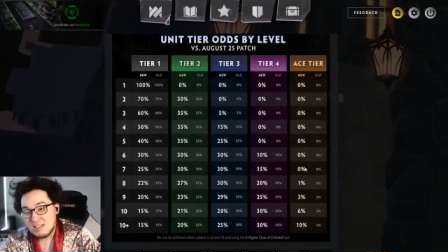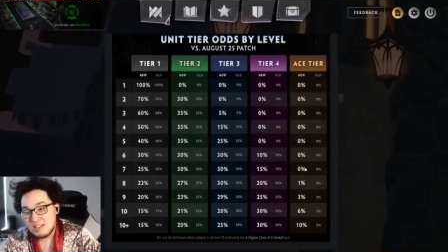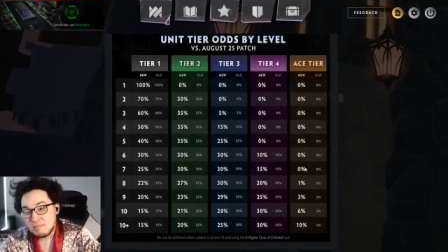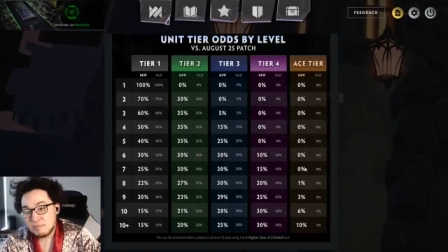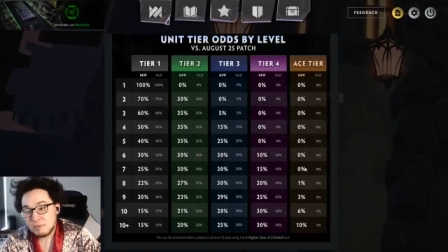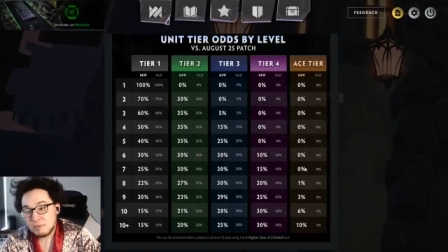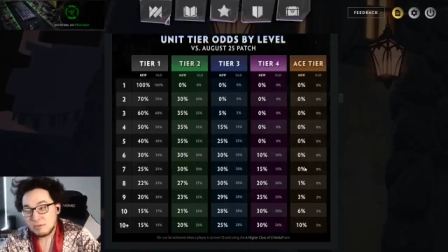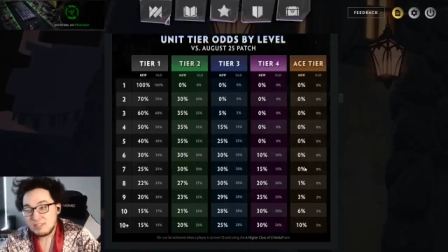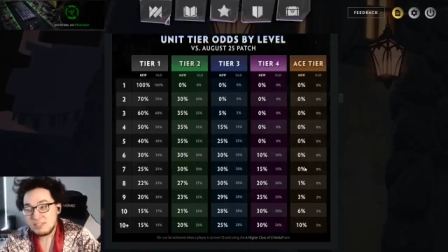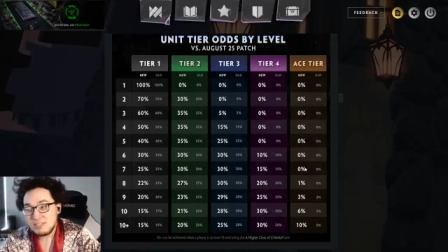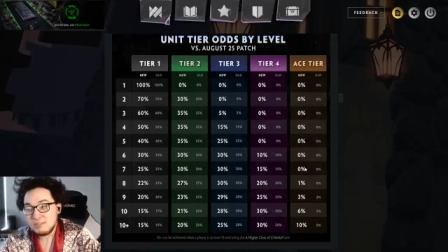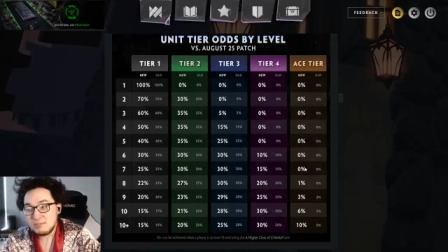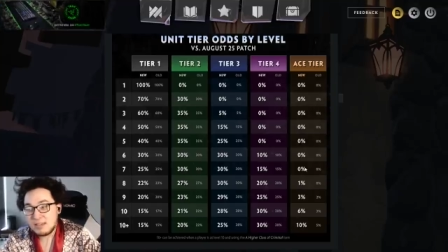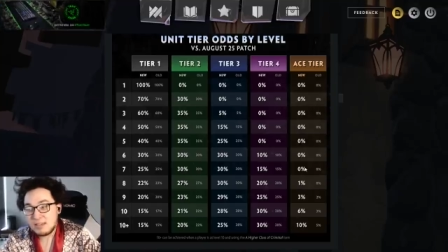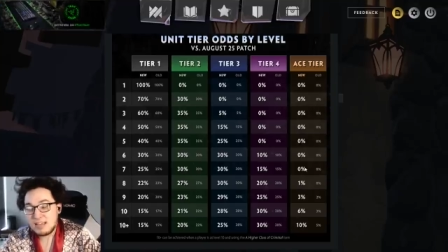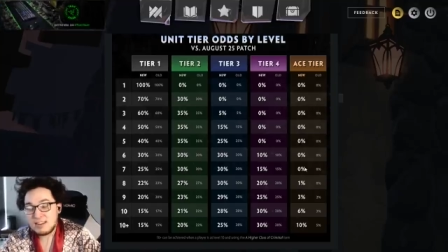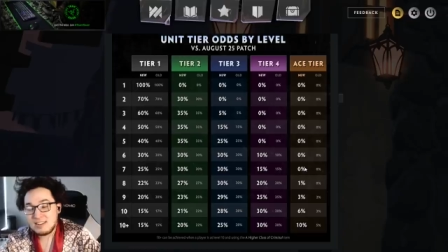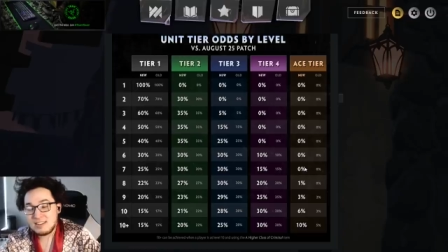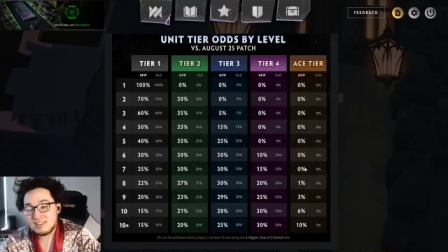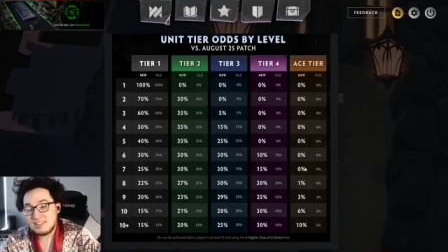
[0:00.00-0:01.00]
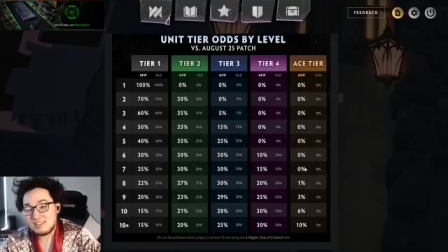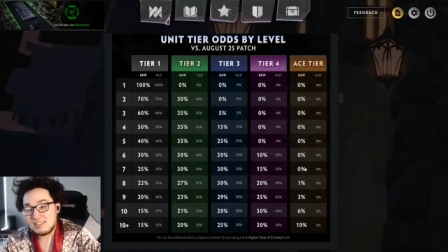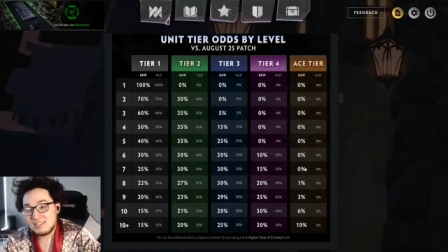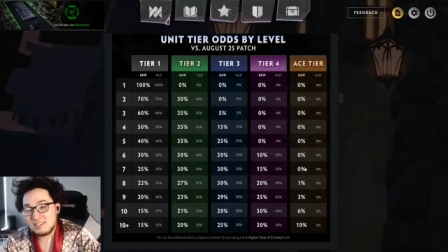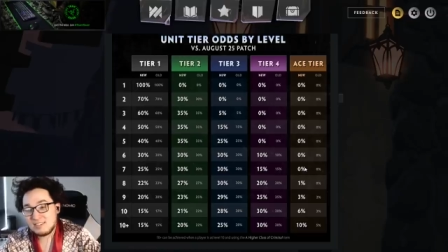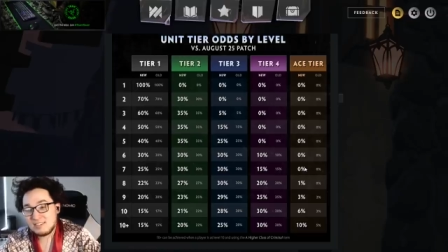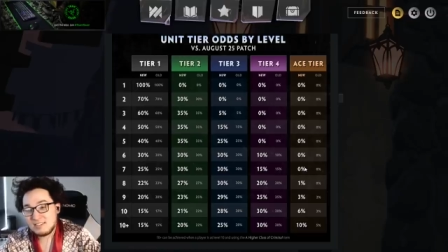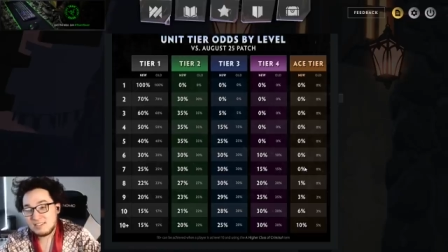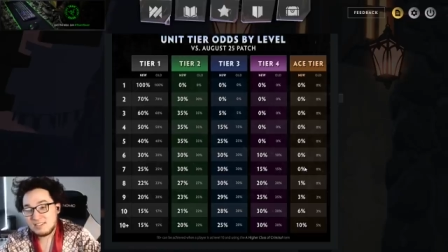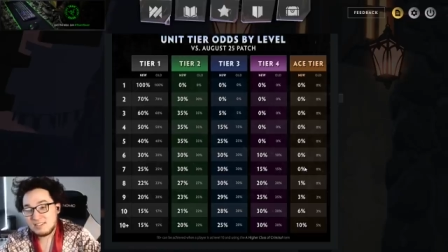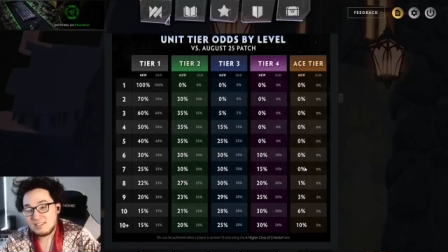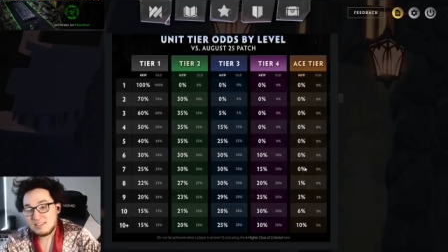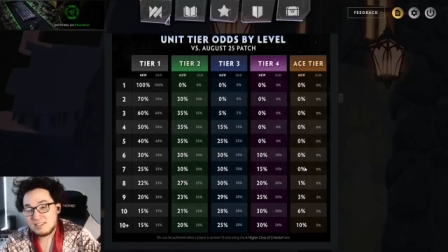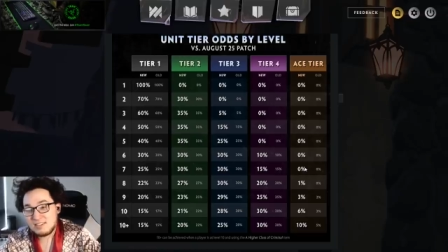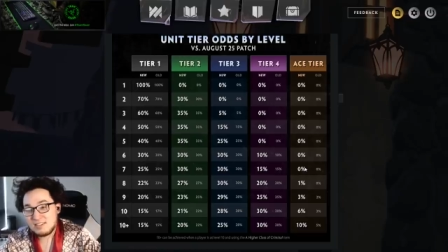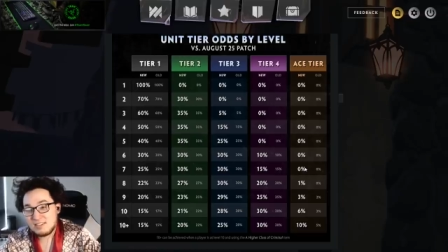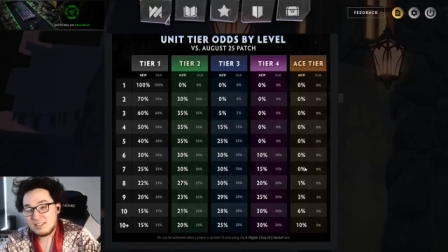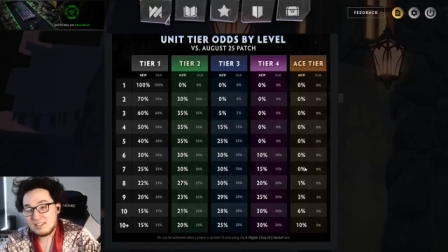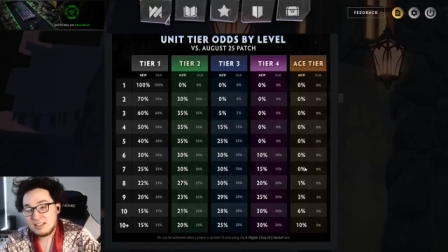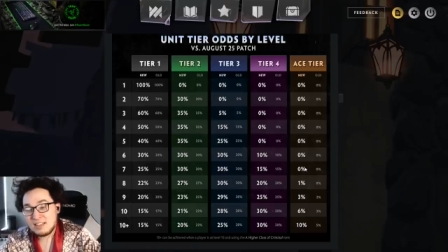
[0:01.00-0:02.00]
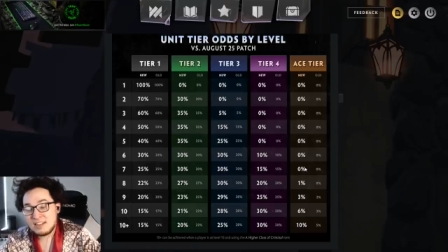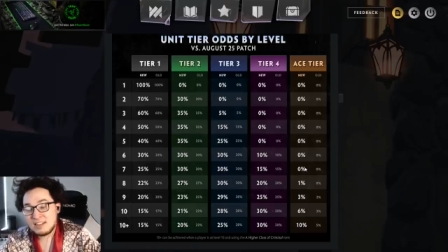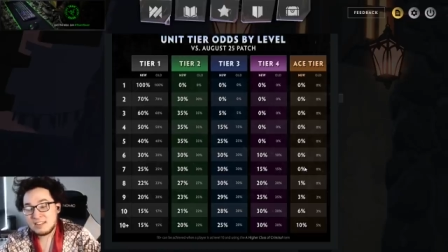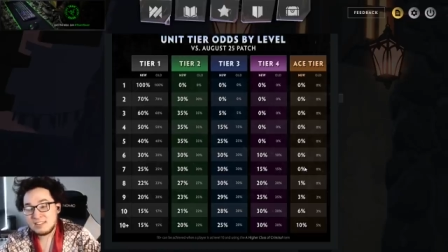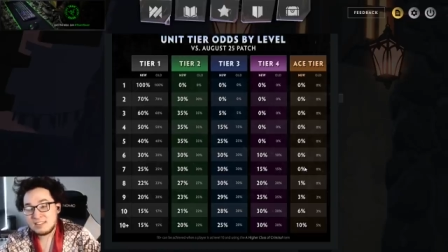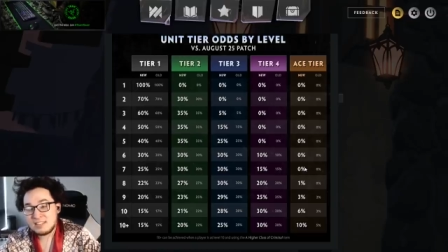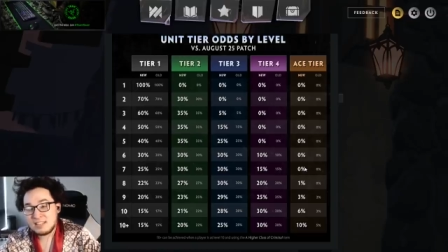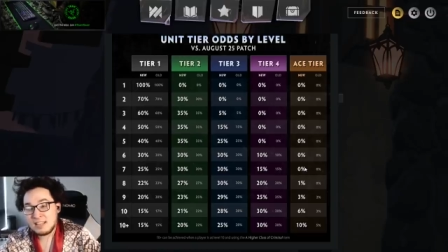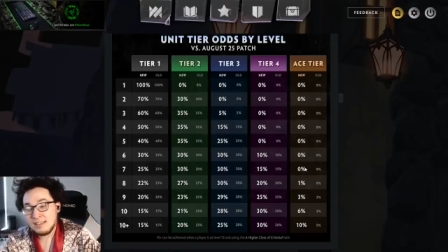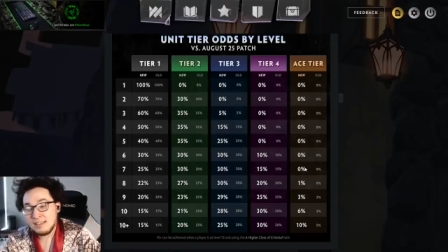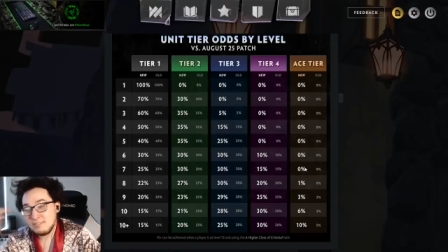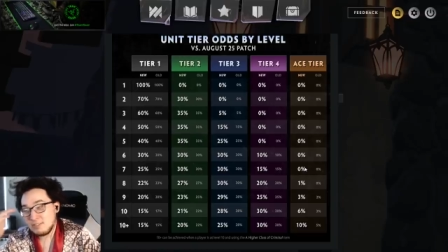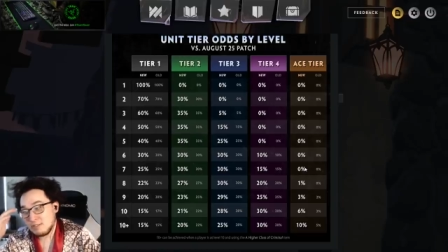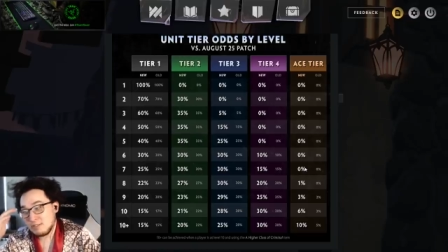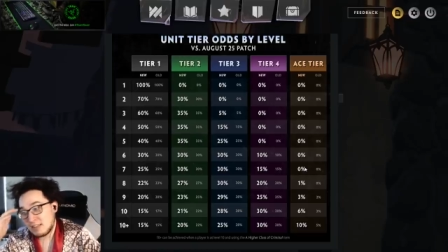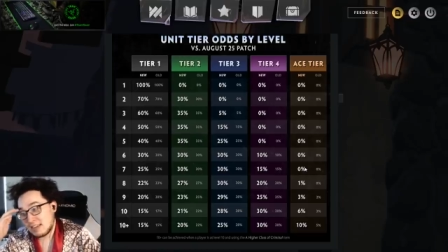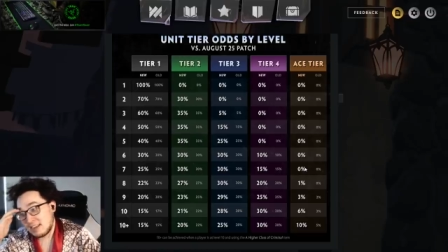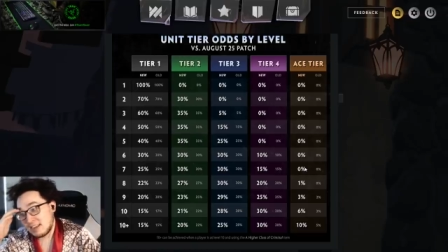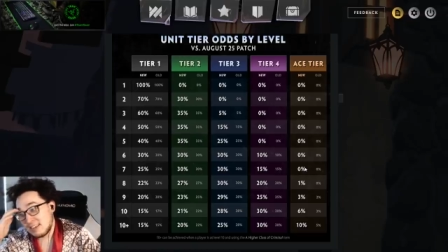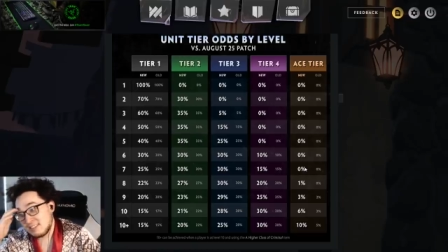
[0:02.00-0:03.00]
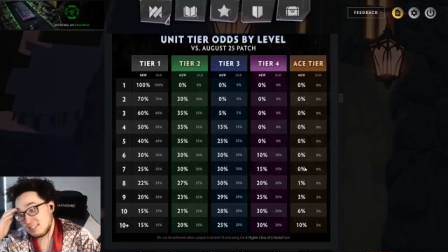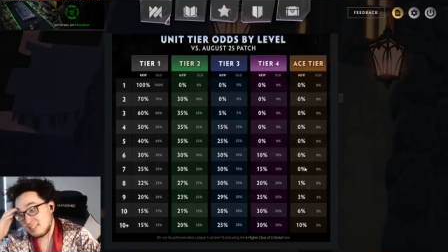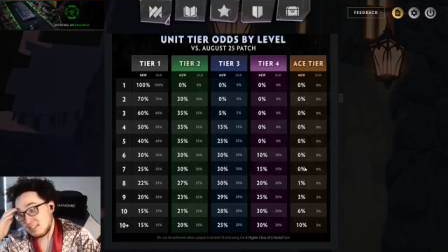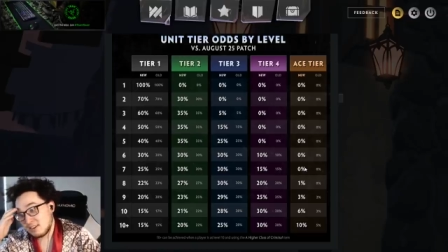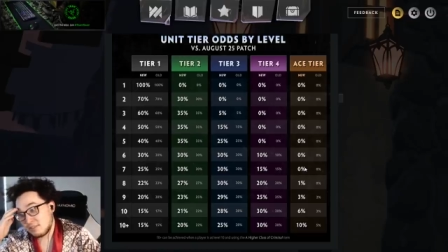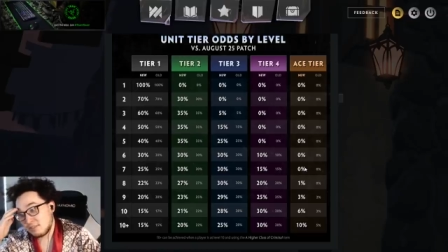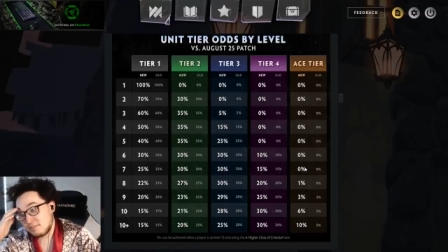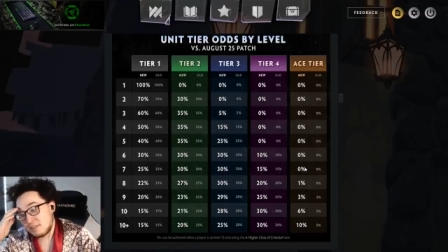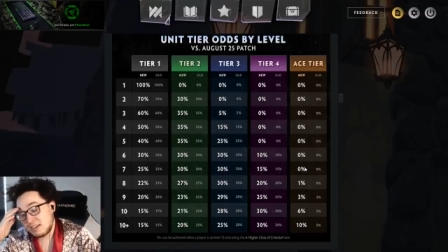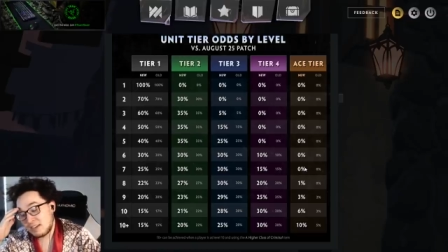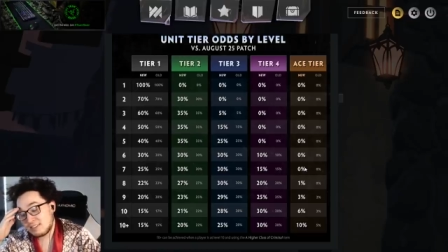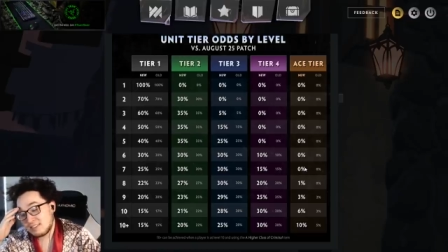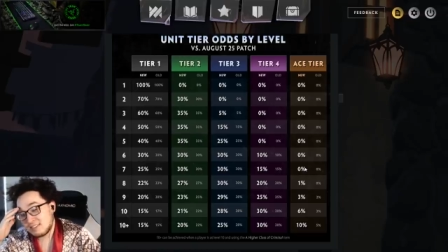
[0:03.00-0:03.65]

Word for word: But once you get it, and it gives you that ace tier effect,